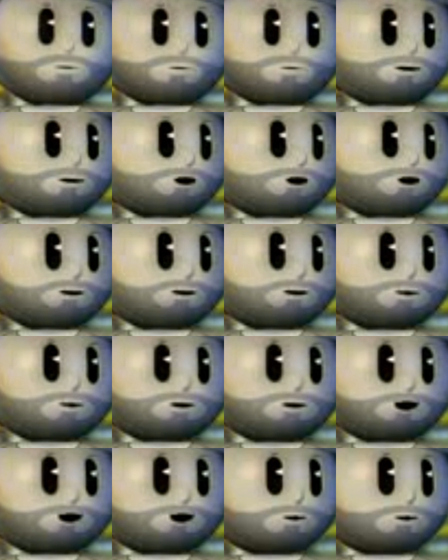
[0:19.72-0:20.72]
That is
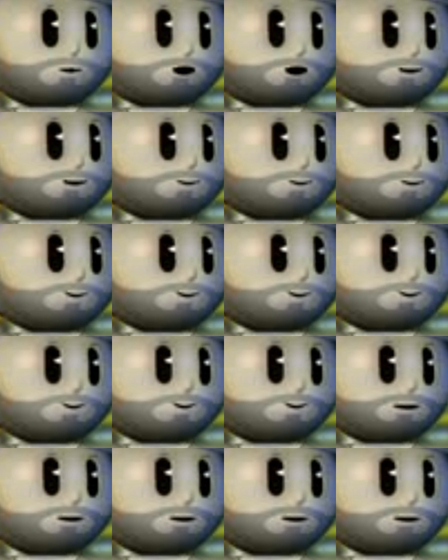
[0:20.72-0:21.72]
amazing.
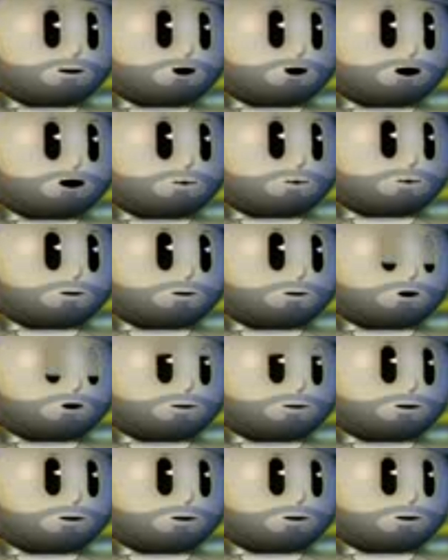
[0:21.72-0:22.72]
What prize did you
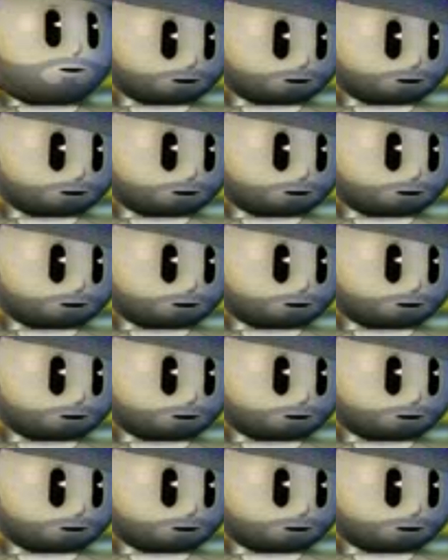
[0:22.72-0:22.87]
get?